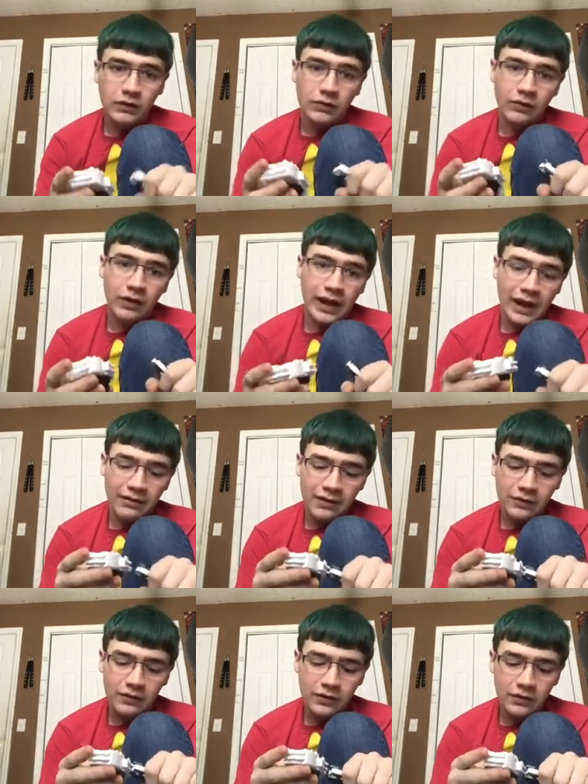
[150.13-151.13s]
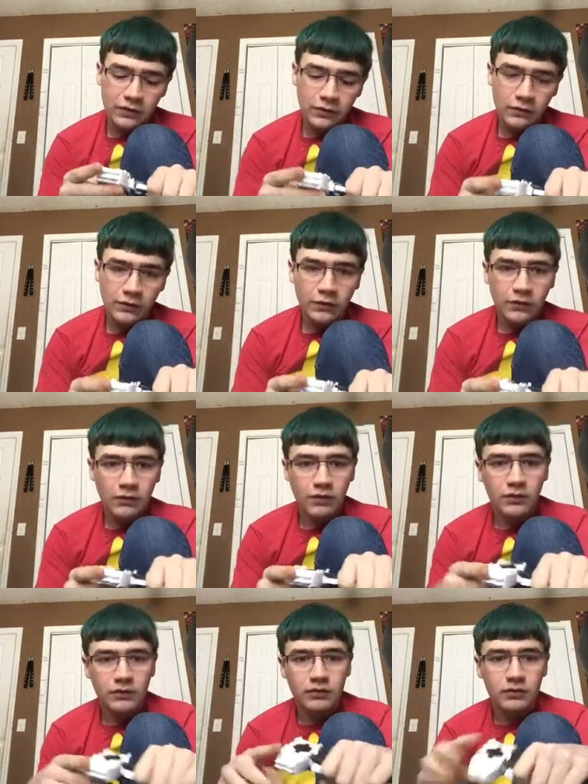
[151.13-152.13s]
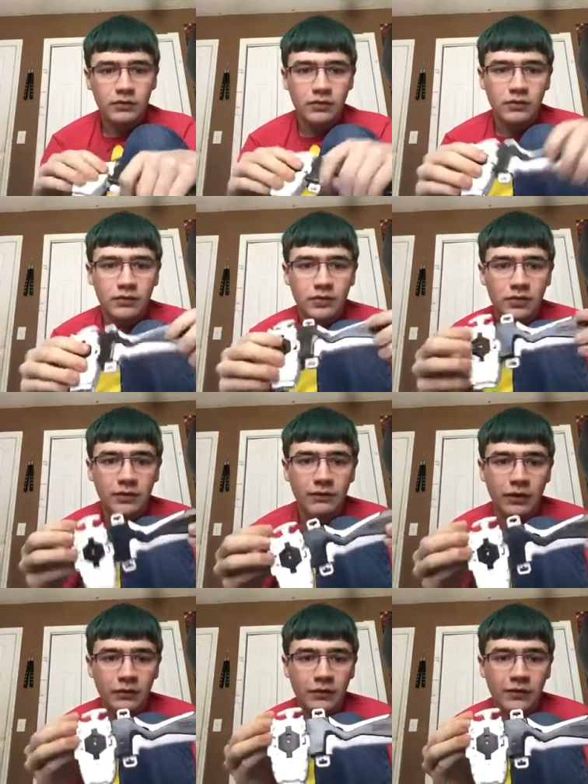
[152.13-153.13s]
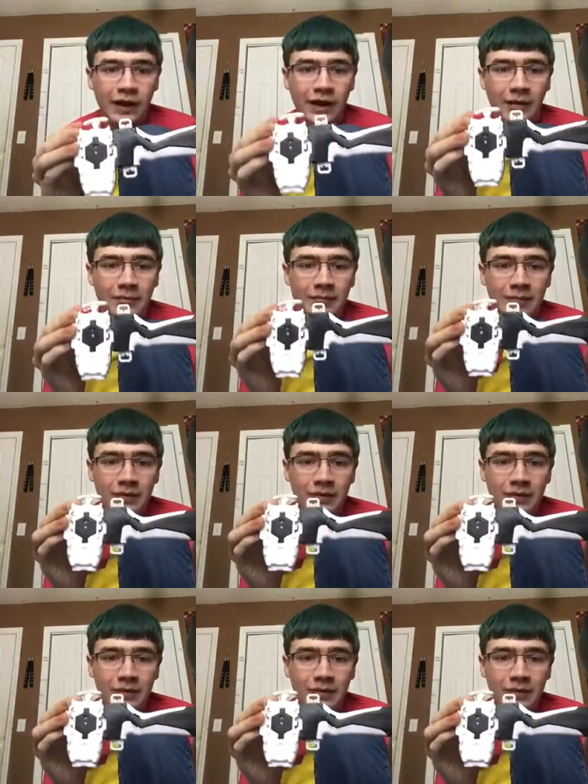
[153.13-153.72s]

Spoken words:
So I like to use the vault setup.